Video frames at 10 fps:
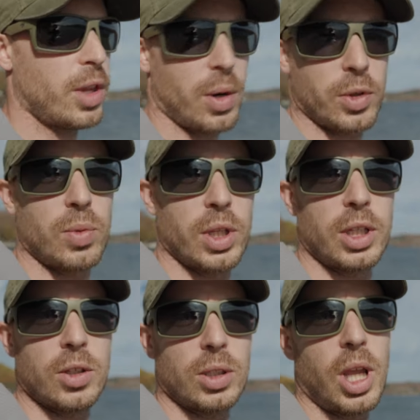there was
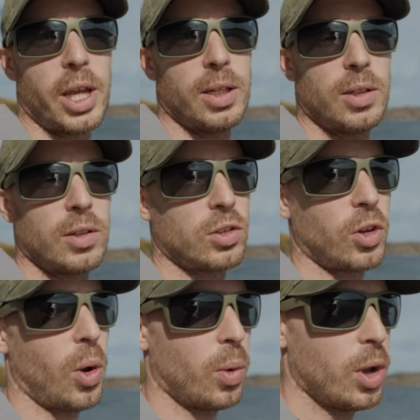really good light.
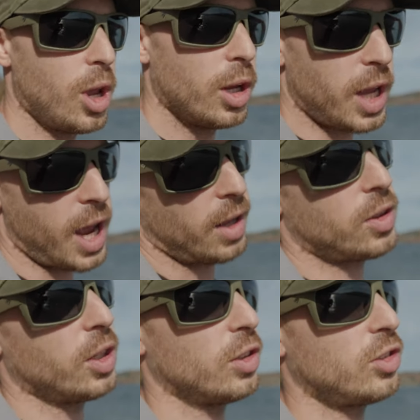So yeah,
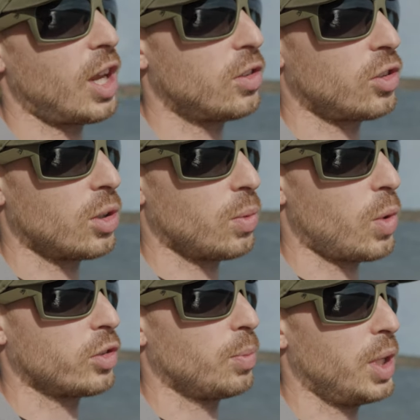the sensor
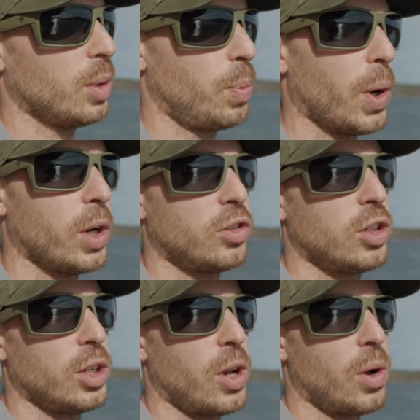wasn't being pushed,
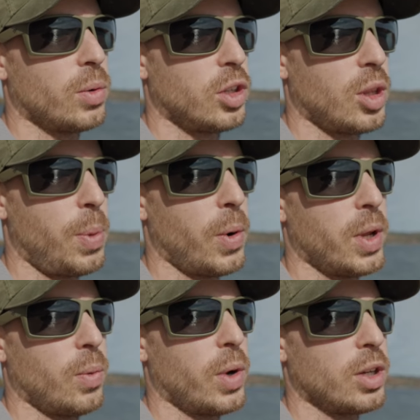you know, to the
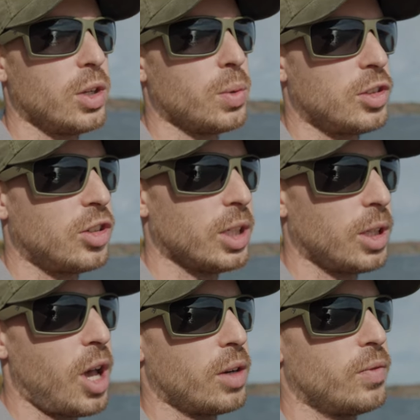point where you would see a
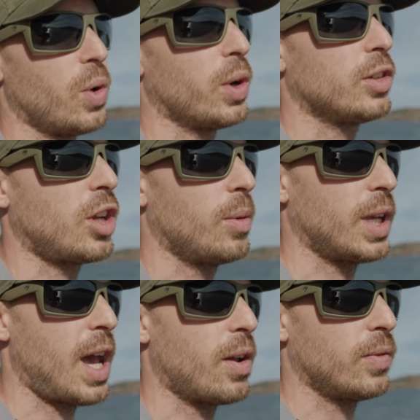lot of noise
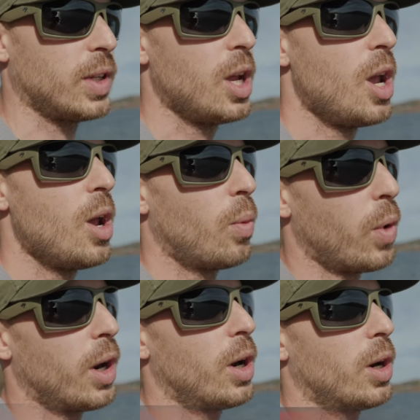coming out of it.
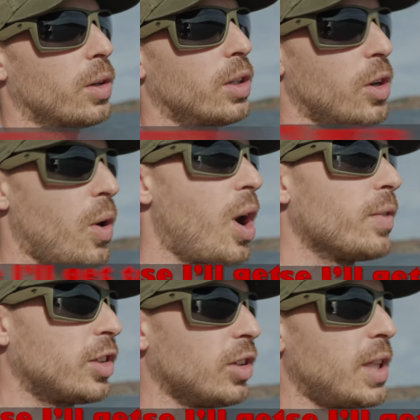Where, you know,
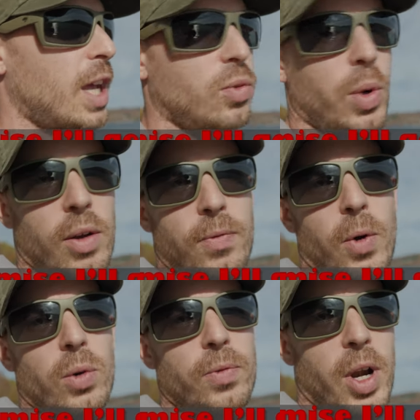obviously that's where a
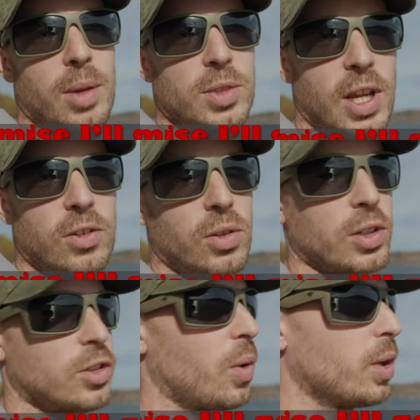full frame sensor
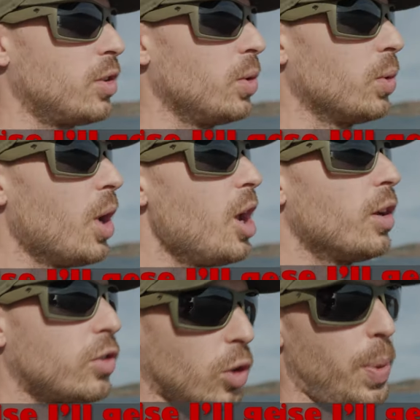is going to
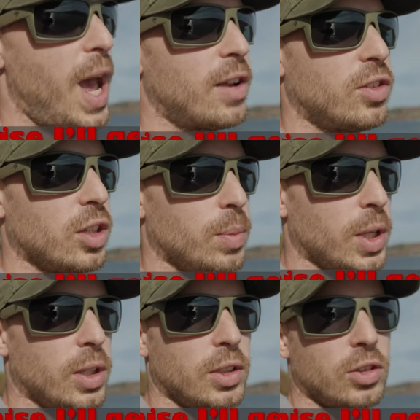surpass the
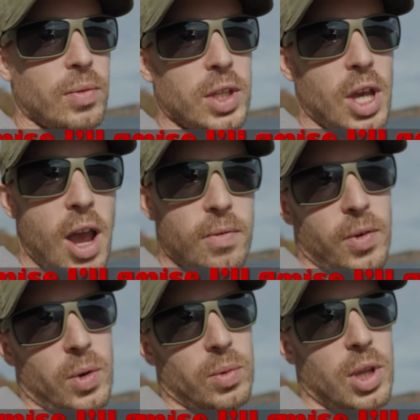abilities of the
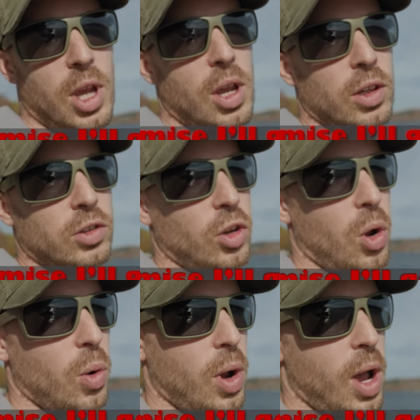iPhone.
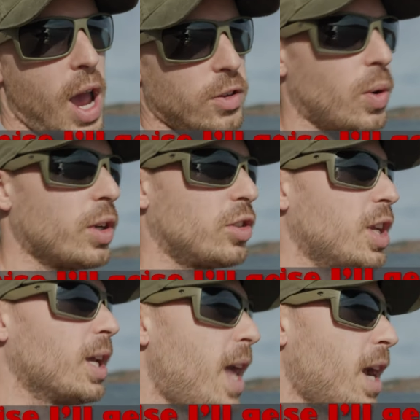So I do
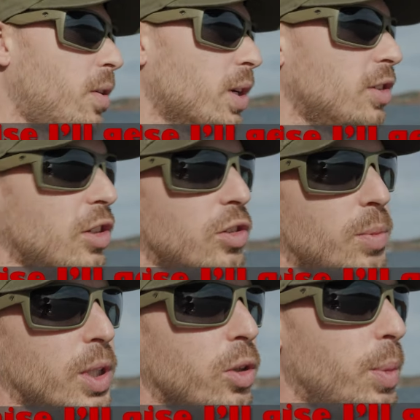understand that
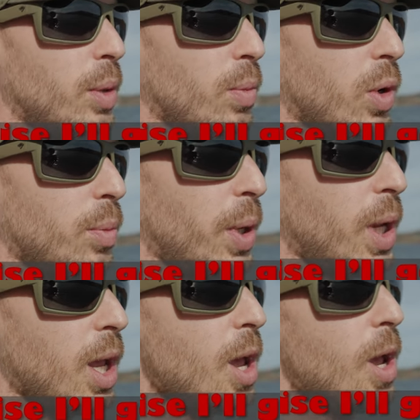criticism a little bit more,
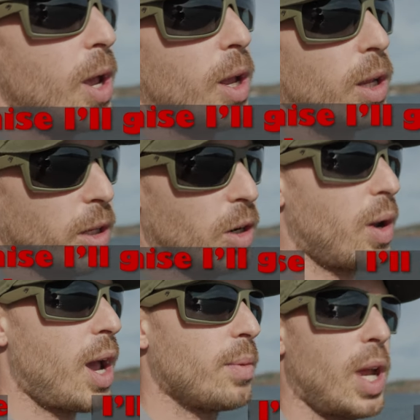but you know,
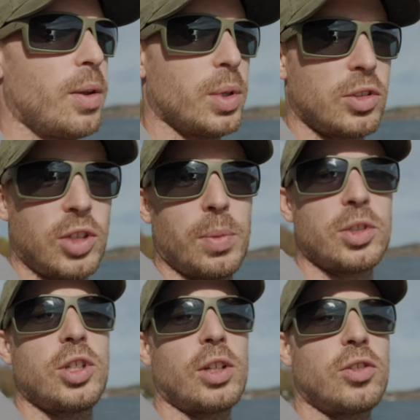I, it was it
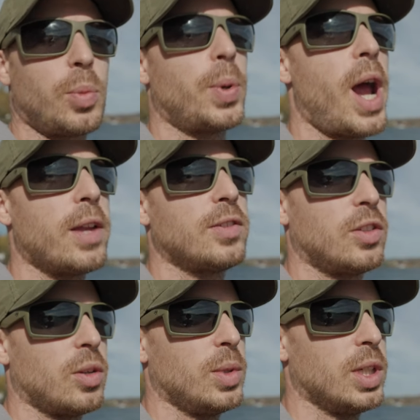was just surprising
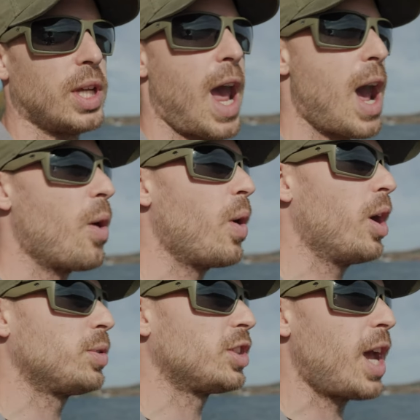to me how
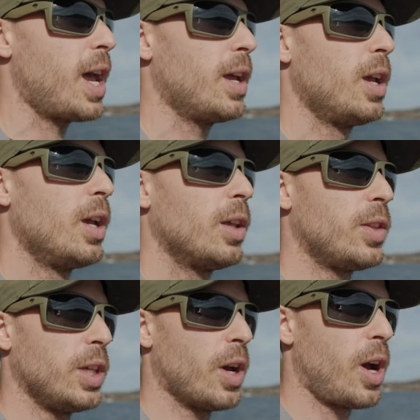upset
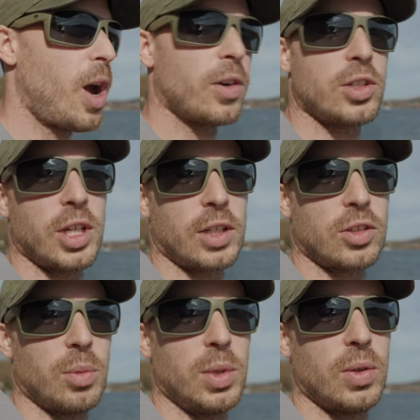the uh,
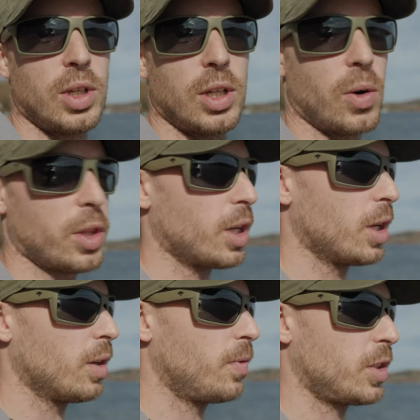R6 community or
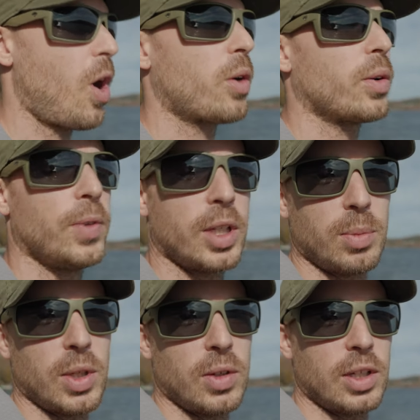the photography
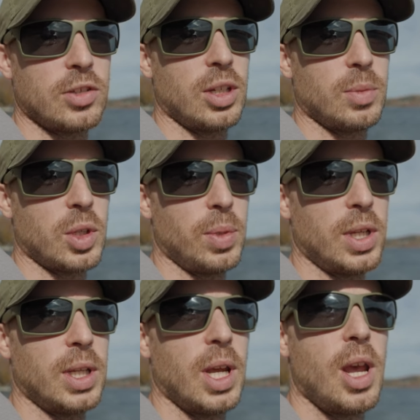community seemed to be